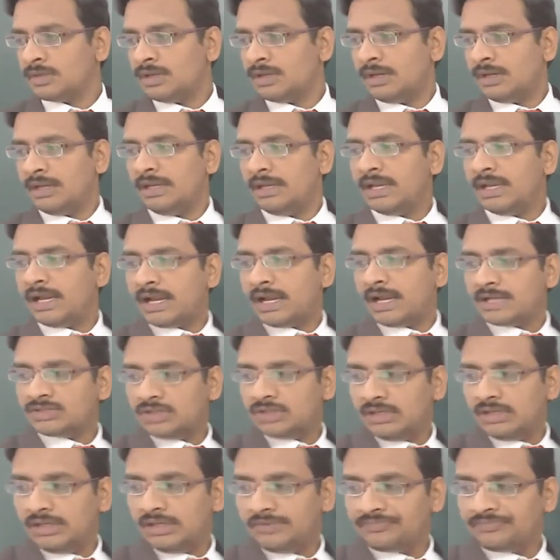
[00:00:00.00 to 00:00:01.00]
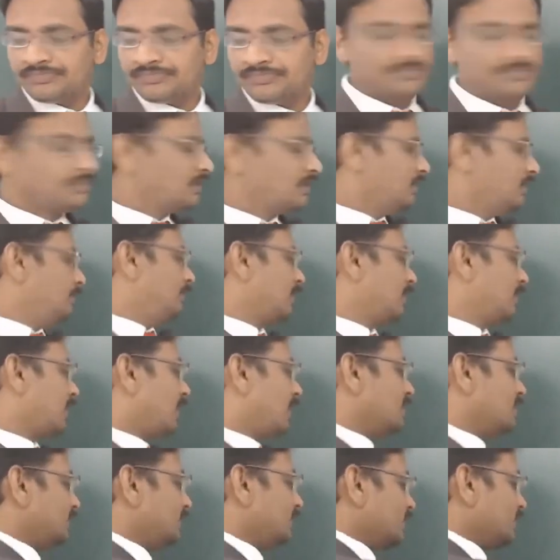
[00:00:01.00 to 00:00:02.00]
Here actually,
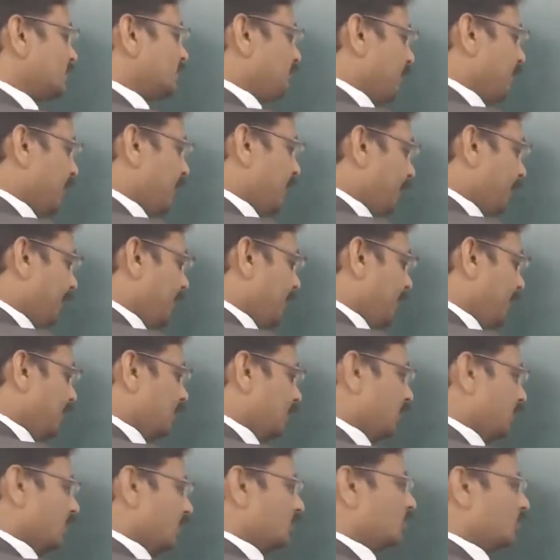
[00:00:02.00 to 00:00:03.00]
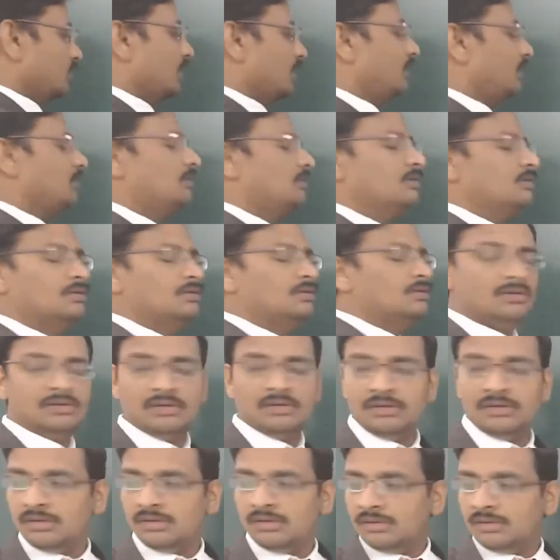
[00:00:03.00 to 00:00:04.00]
because it is perpendicular to the
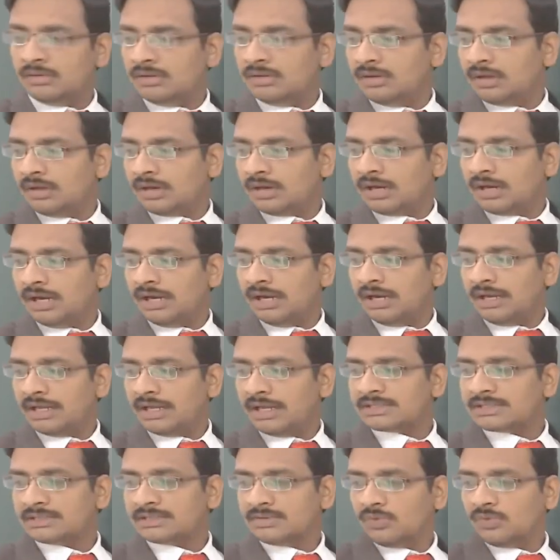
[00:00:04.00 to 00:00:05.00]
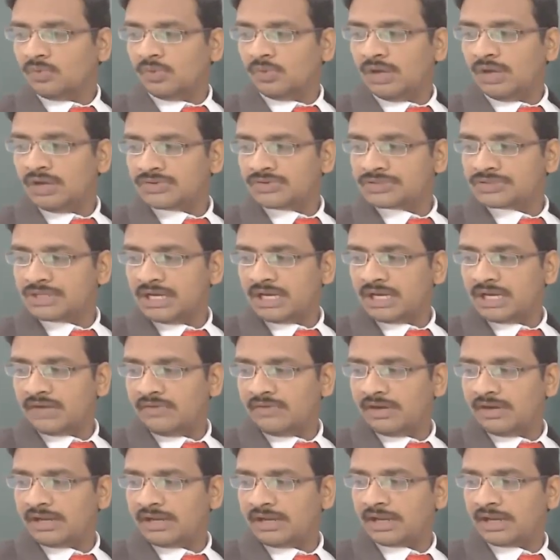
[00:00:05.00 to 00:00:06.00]
radius, we have straight
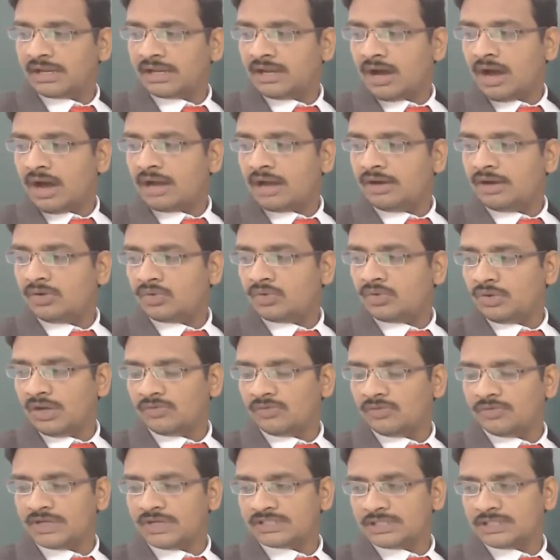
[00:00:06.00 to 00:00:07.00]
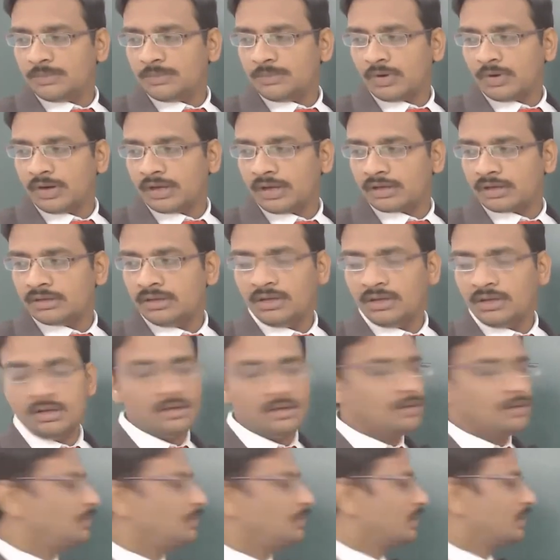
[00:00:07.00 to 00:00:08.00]
away taken R into F as the product.
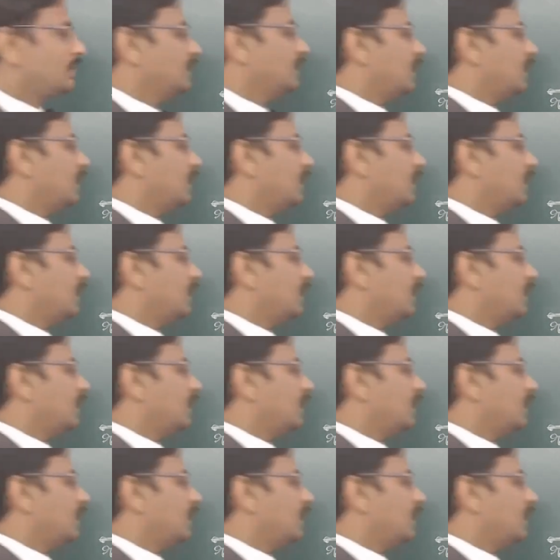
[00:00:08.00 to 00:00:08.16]
But here